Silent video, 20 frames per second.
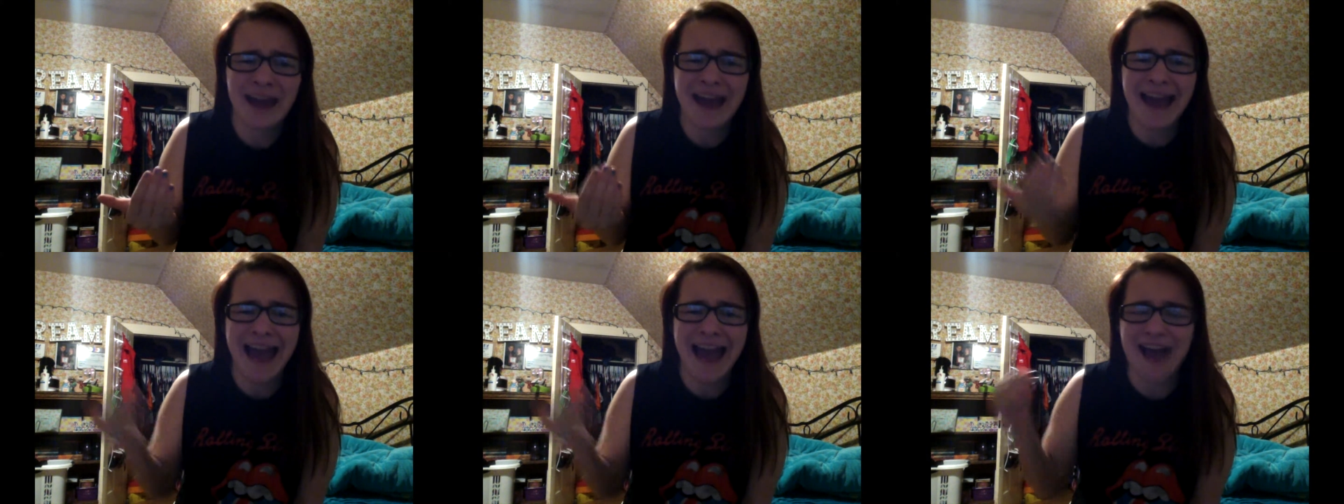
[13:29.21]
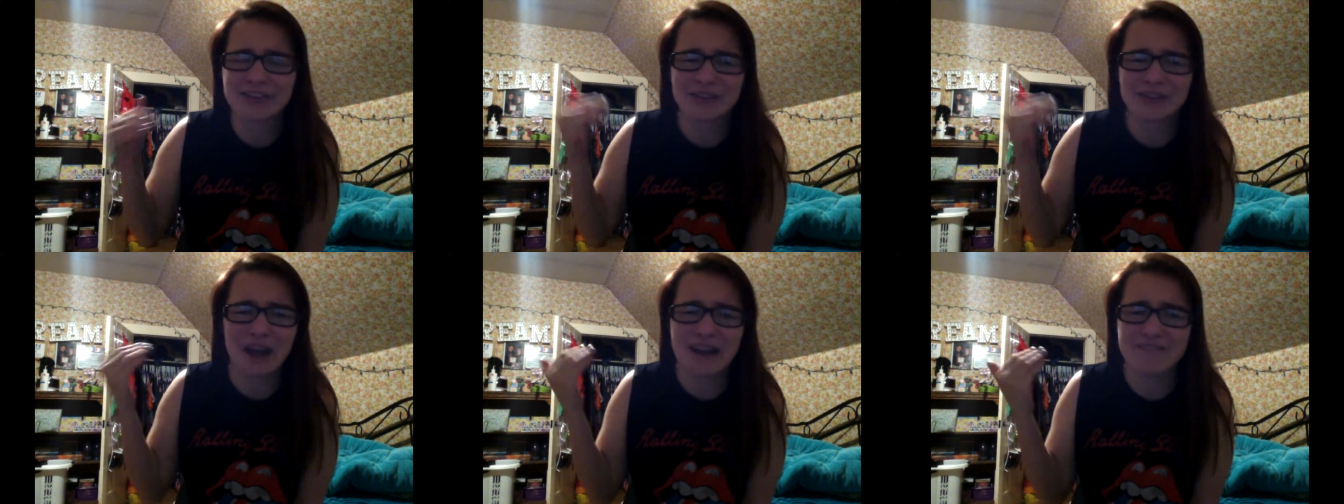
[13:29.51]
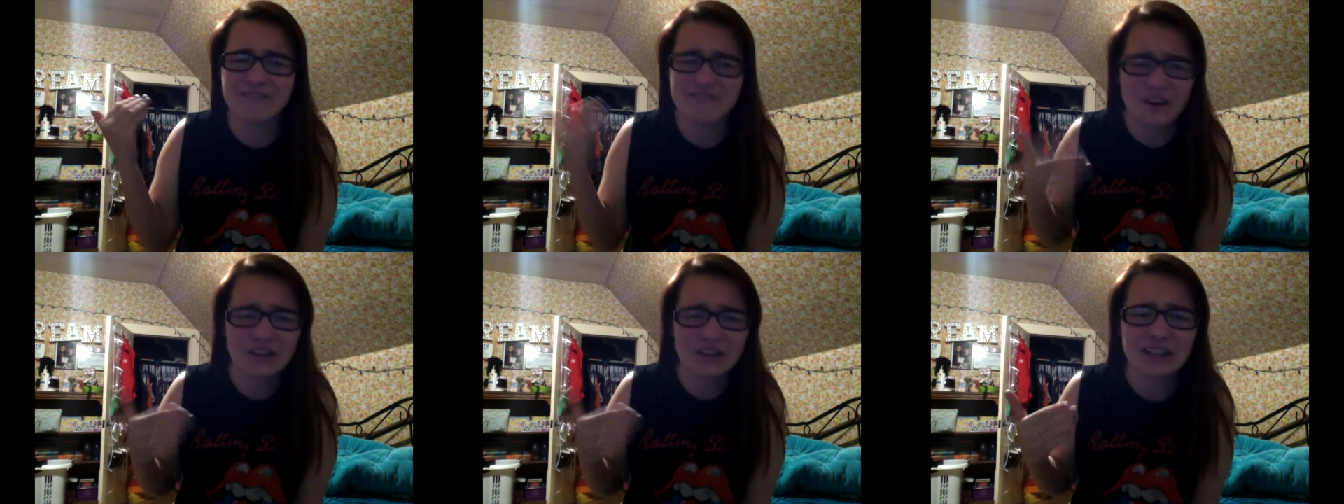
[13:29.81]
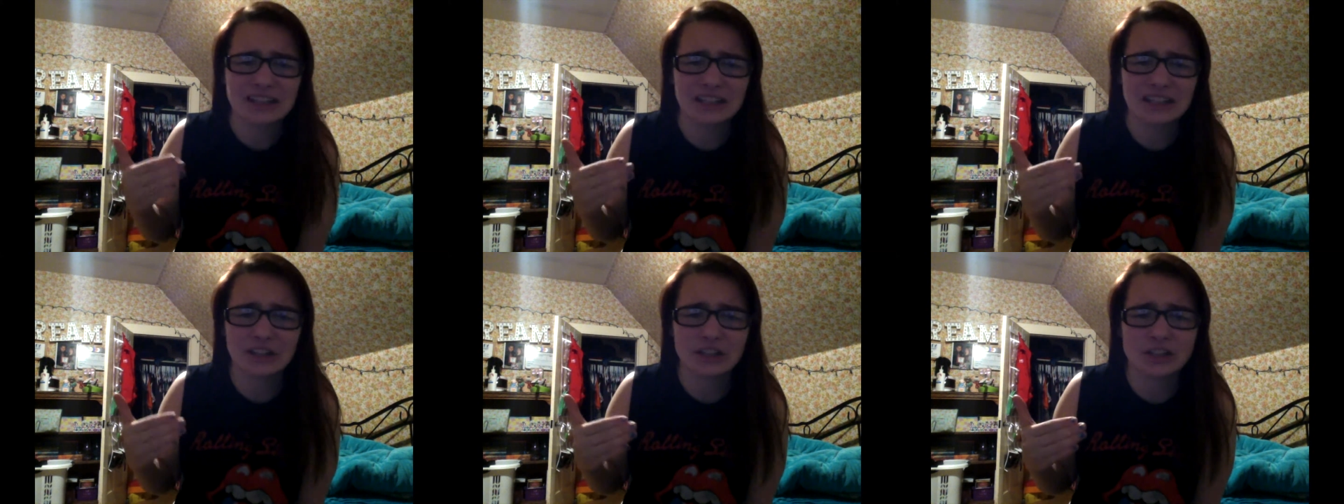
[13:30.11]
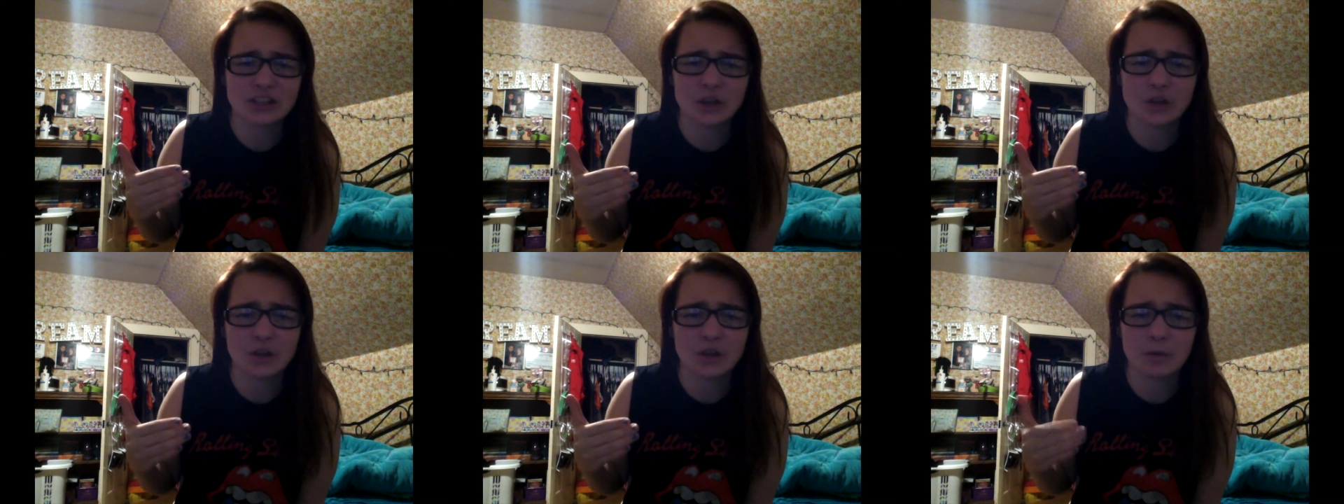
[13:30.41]
after I very clearly
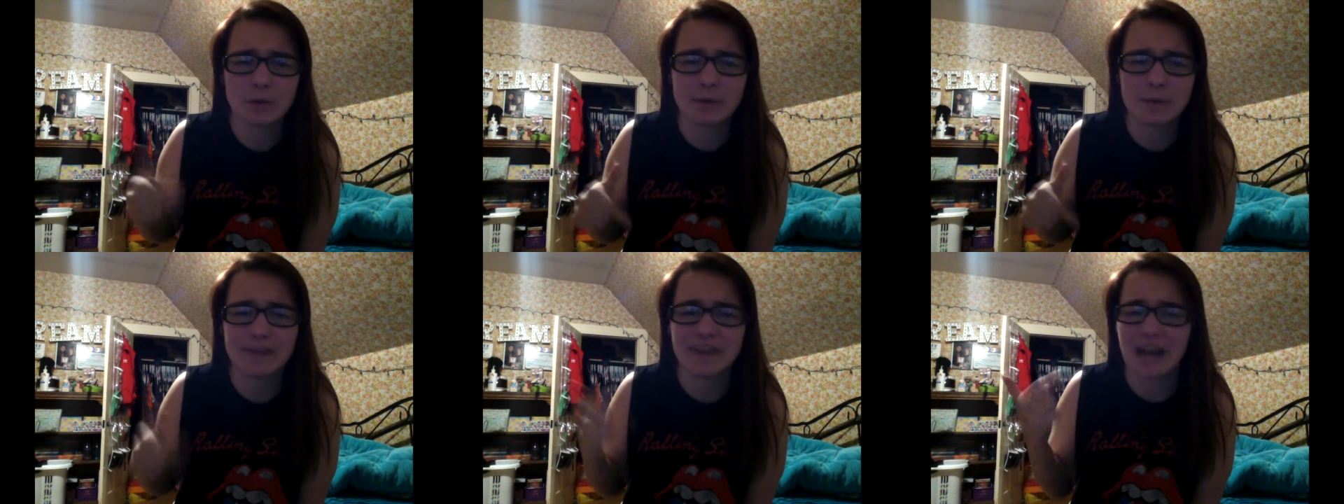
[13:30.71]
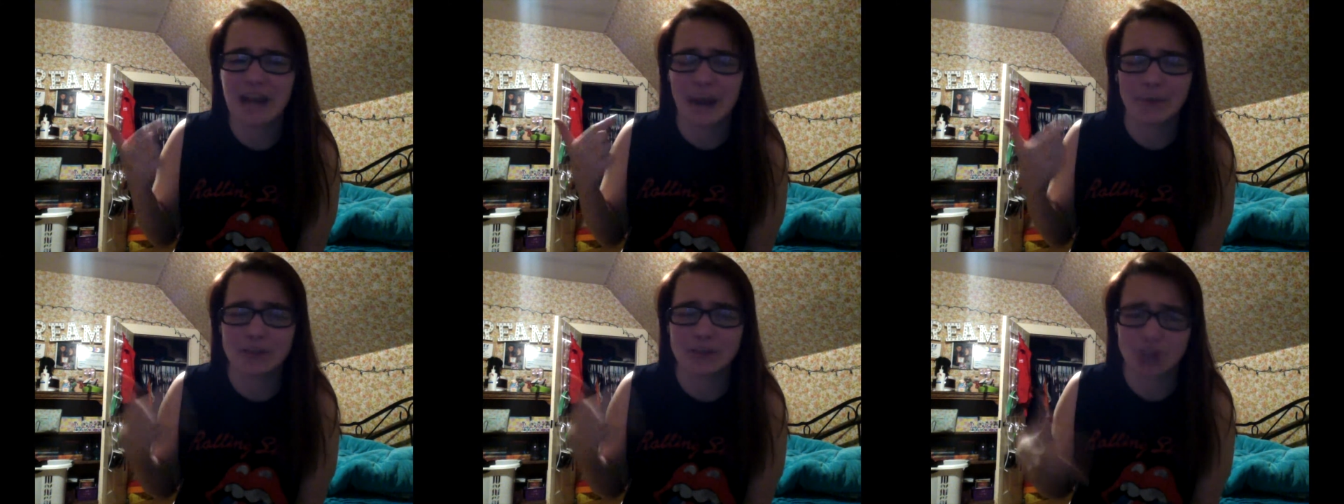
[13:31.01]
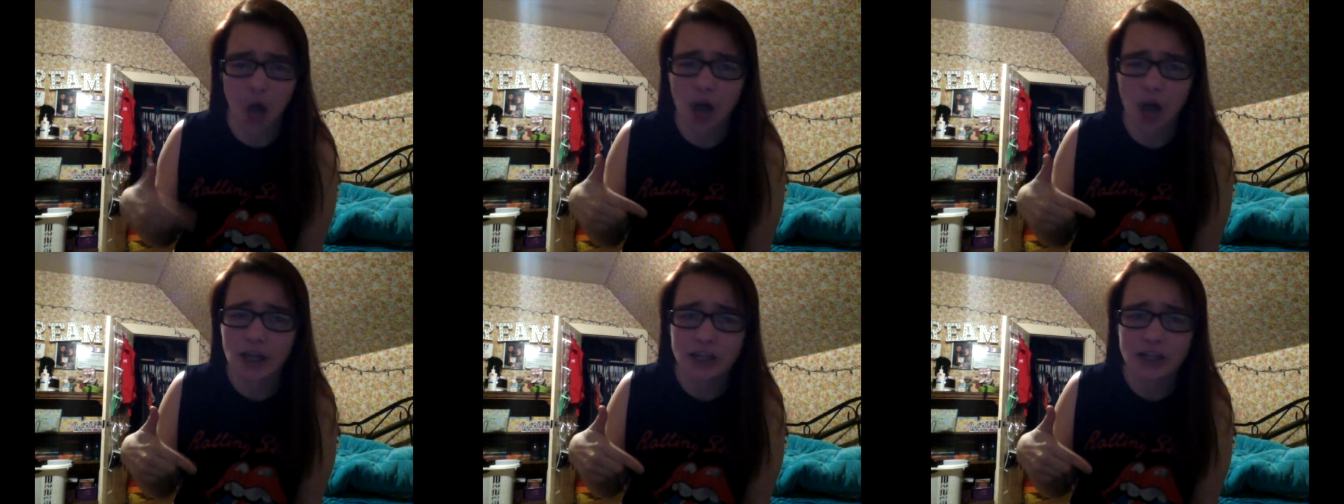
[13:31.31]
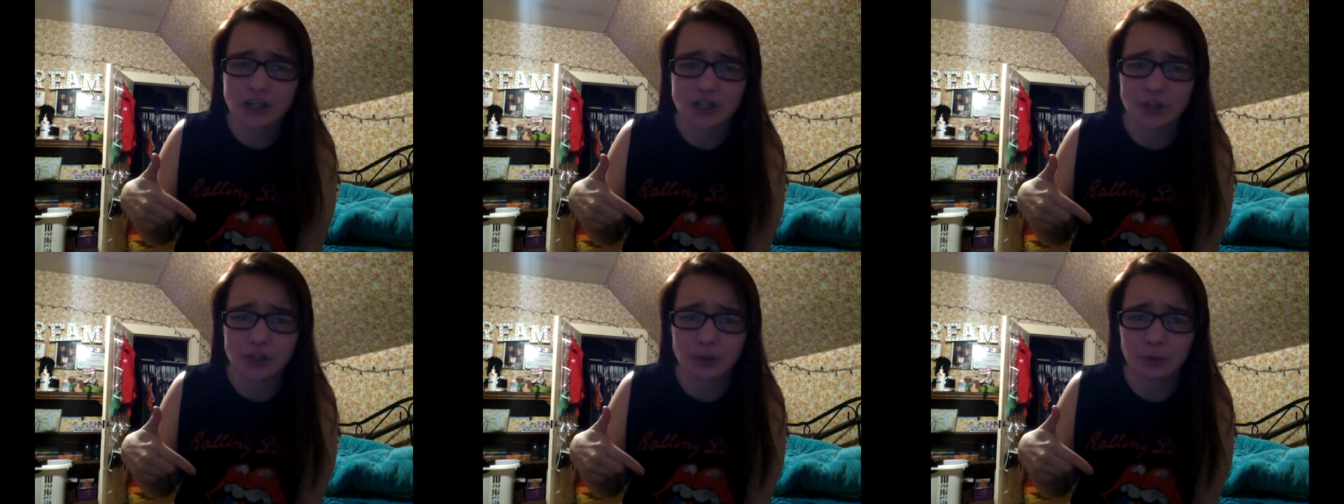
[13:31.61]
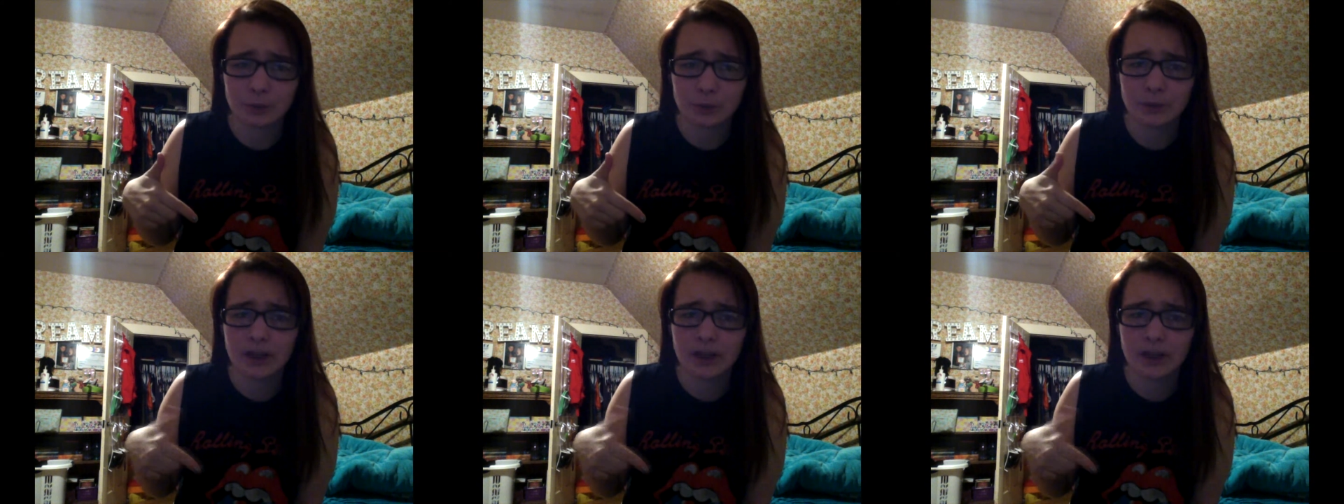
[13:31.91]
told the woman that I was talking to